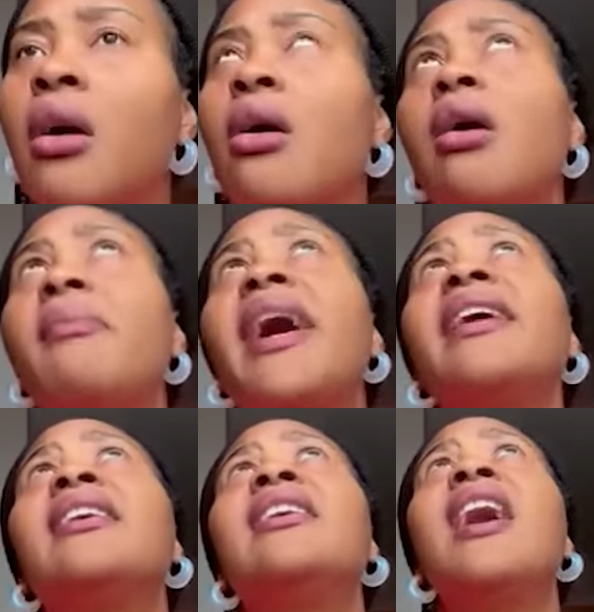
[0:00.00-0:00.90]
oh
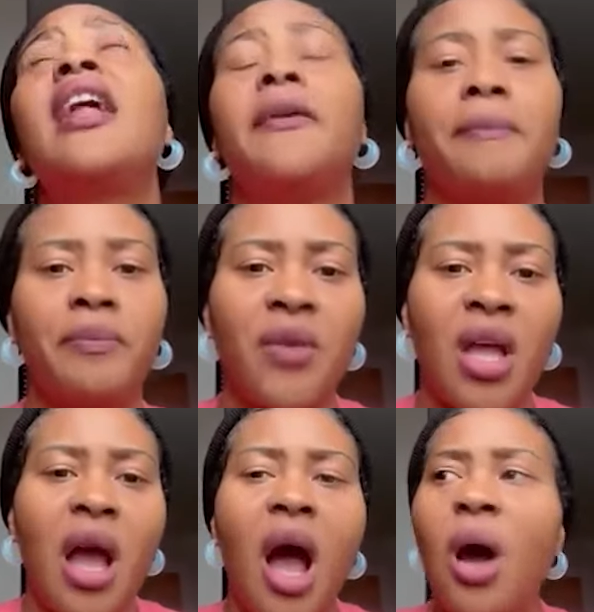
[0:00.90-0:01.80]
my God,
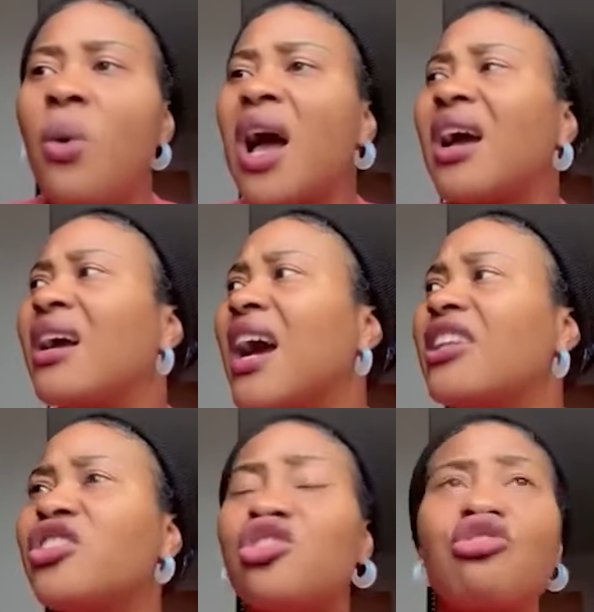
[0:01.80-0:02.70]
I want
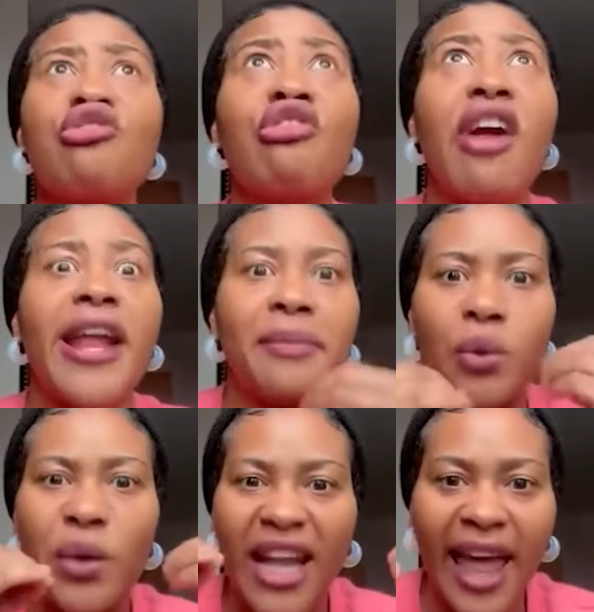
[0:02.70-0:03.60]
God strike me
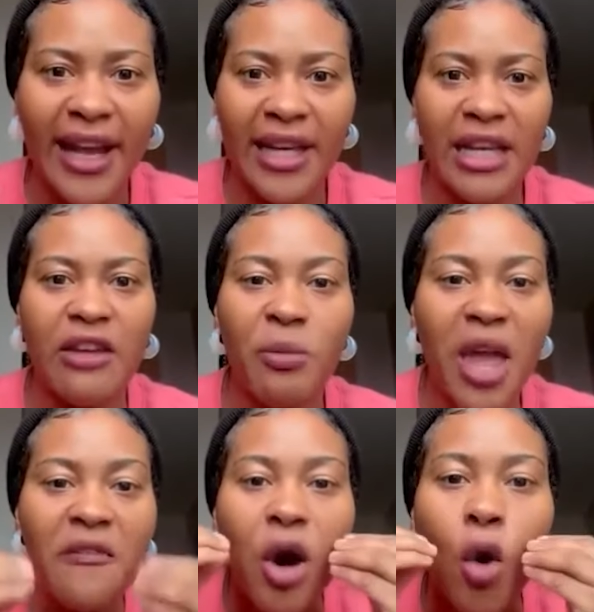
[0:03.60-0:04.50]
with lightning if me
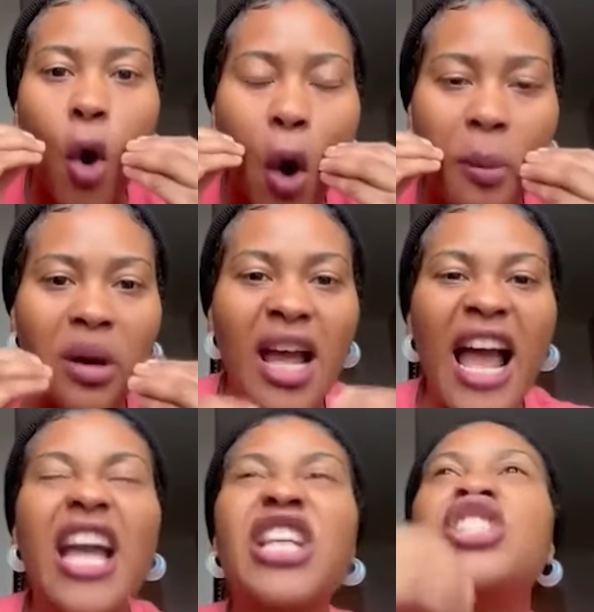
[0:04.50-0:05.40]
ever come
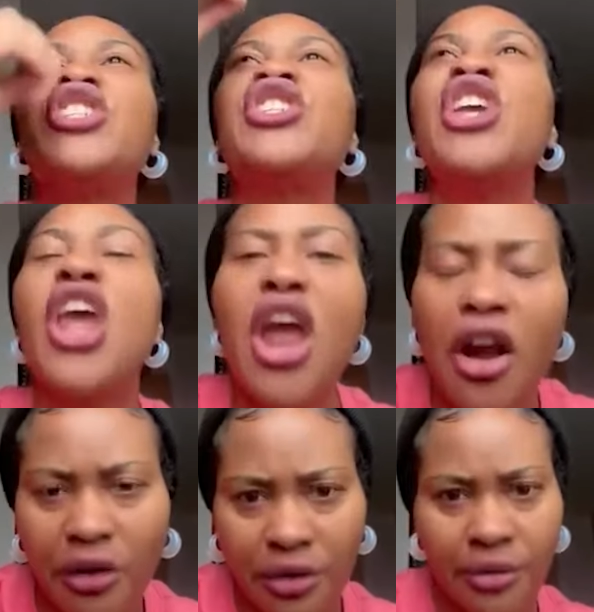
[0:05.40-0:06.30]
and
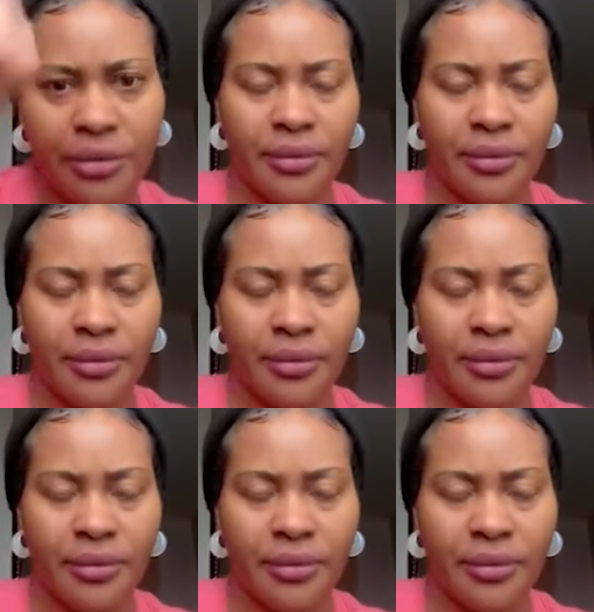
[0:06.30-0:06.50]
share.